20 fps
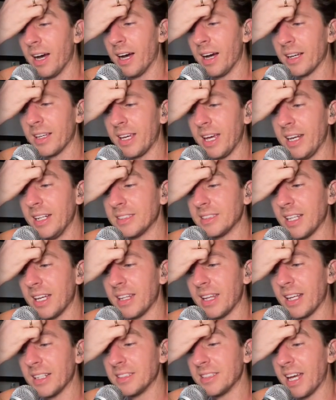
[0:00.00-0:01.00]
Katie said
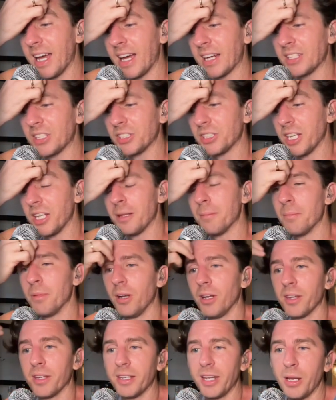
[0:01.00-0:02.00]
that Zach just in the
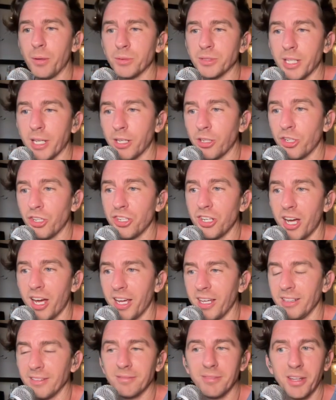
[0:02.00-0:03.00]
middle of the date was like, good
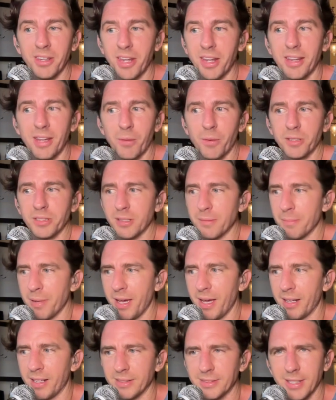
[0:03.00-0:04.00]
night, and then they went to
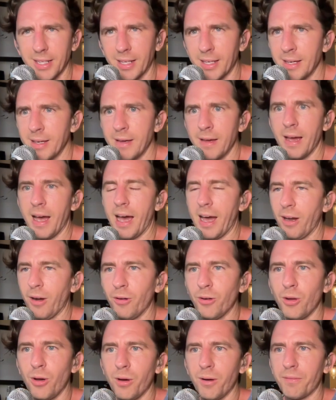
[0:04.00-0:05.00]
bed. It's like, I
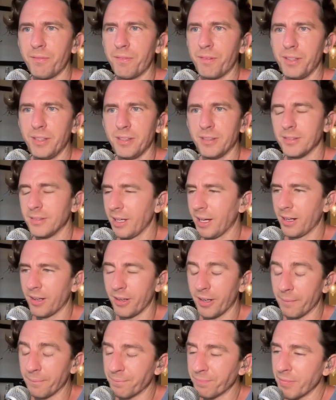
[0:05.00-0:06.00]
don't know.
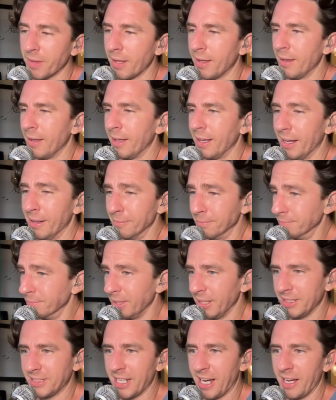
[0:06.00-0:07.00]

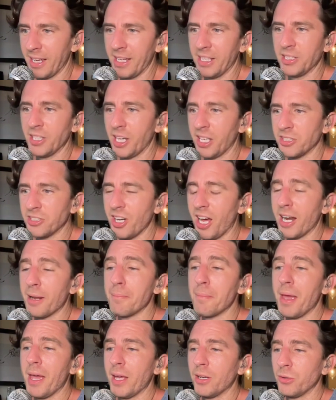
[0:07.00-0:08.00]
He's not a
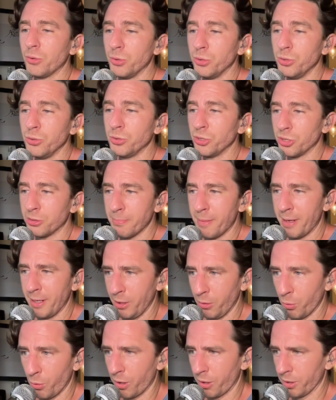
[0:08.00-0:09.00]
man who uses many
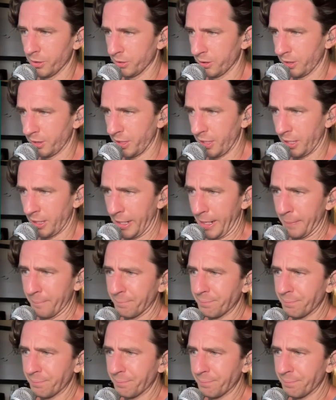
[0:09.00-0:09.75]
words, I'll tell you that.